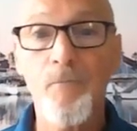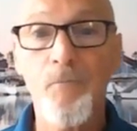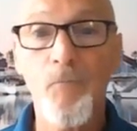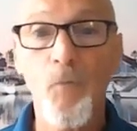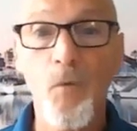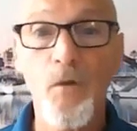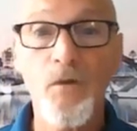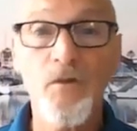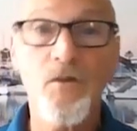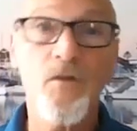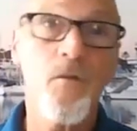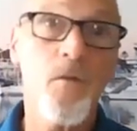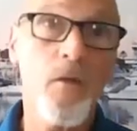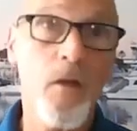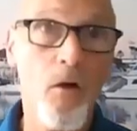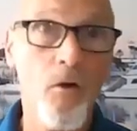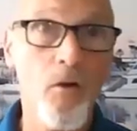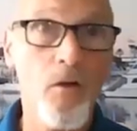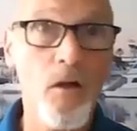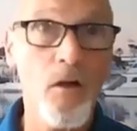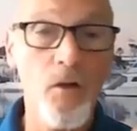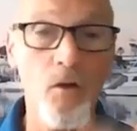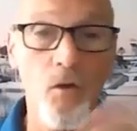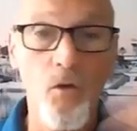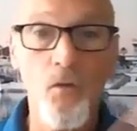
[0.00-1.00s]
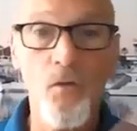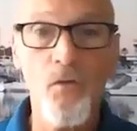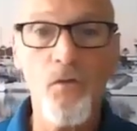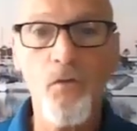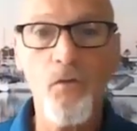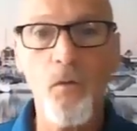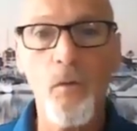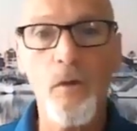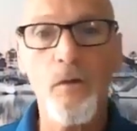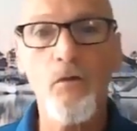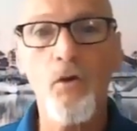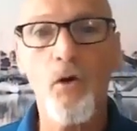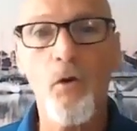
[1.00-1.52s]
Which they're going to use
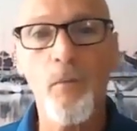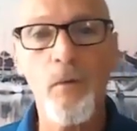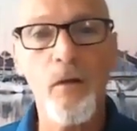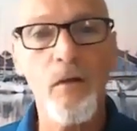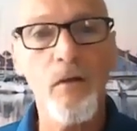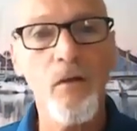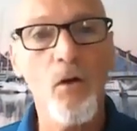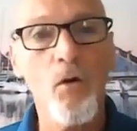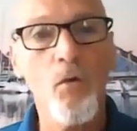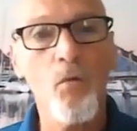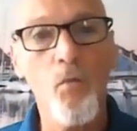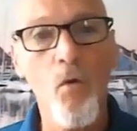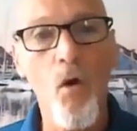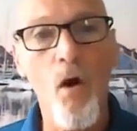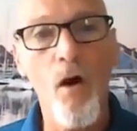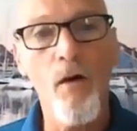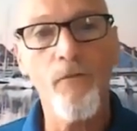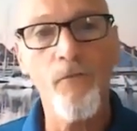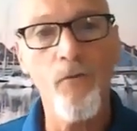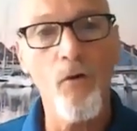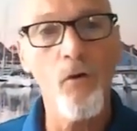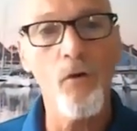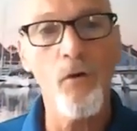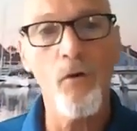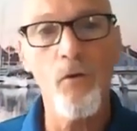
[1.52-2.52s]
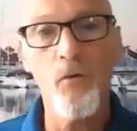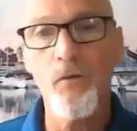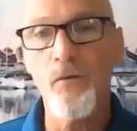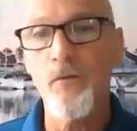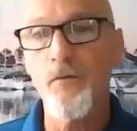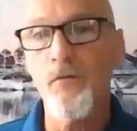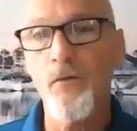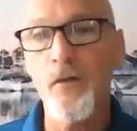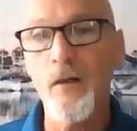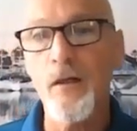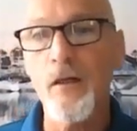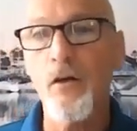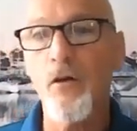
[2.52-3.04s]
to interpret, raw photos
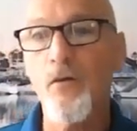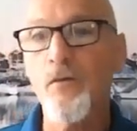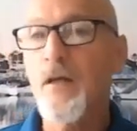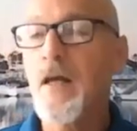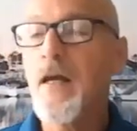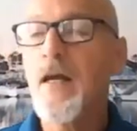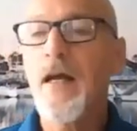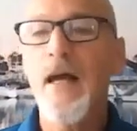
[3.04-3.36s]
and videos,